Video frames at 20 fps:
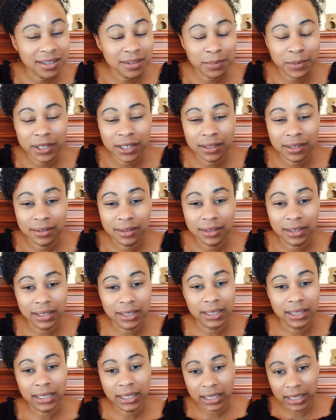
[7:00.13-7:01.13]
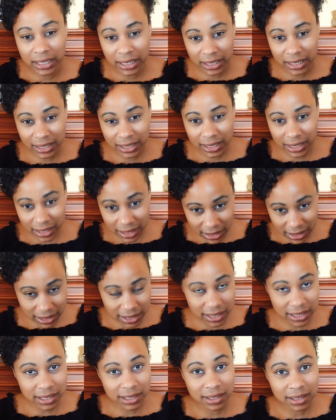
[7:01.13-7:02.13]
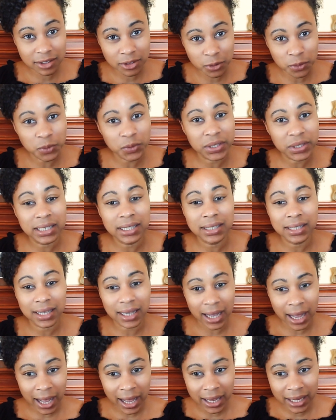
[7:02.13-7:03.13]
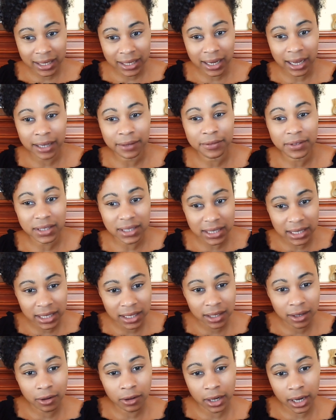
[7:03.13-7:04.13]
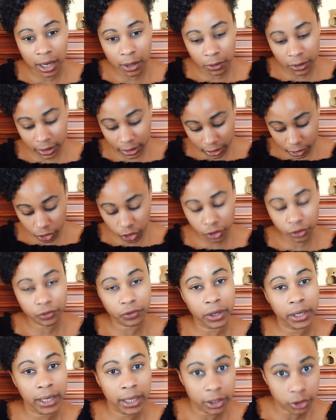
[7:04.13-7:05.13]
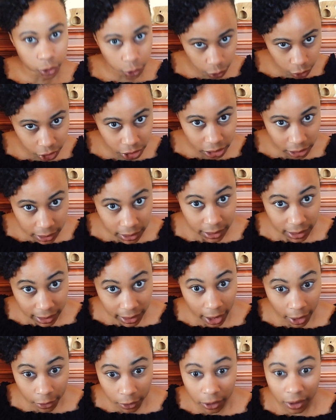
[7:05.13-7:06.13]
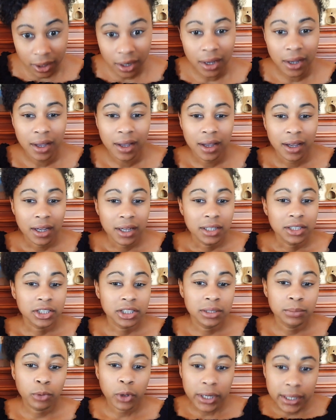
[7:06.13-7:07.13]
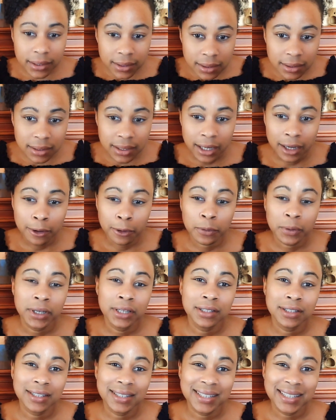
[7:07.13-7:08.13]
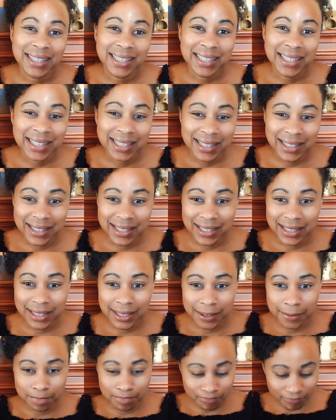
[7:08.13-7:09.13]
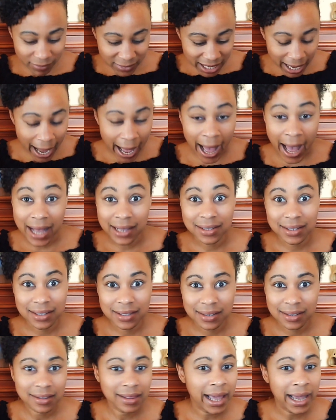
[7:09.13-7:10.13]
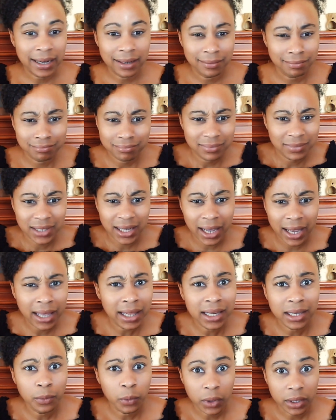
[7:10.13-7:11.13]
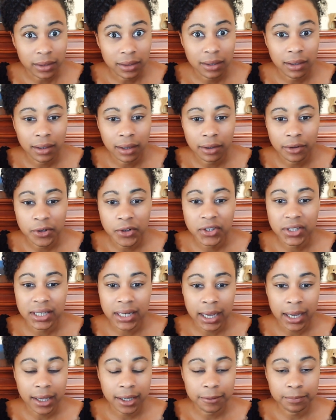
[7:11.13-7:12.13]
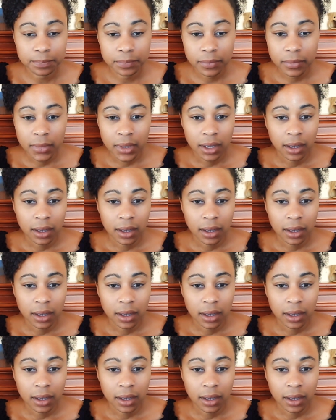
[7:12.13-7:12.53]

has been the easiest to read guide I've seen on how to get your financial shit together. She breaks it down into easy tasks that anyone can understand,